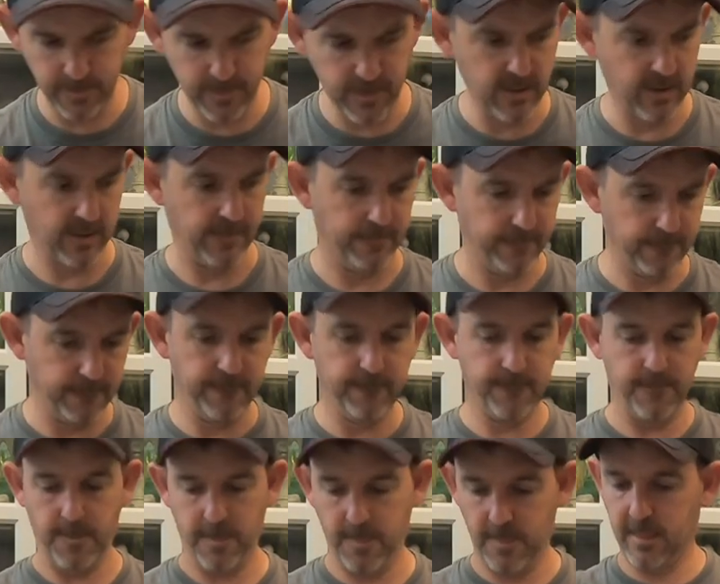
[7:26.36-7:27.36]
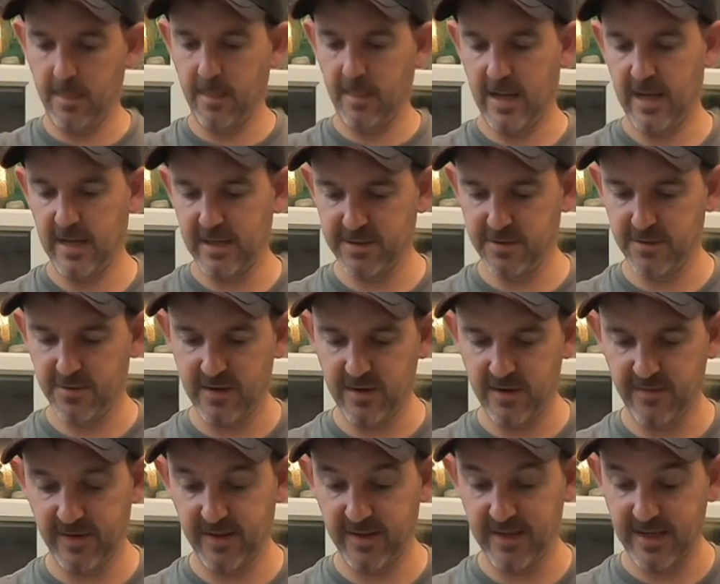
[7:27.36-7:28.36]
But that is not
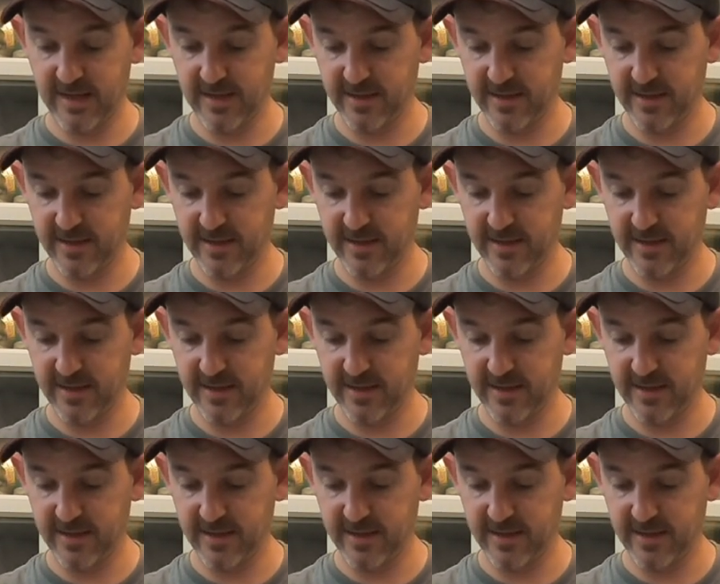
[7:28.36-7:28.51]
heavy.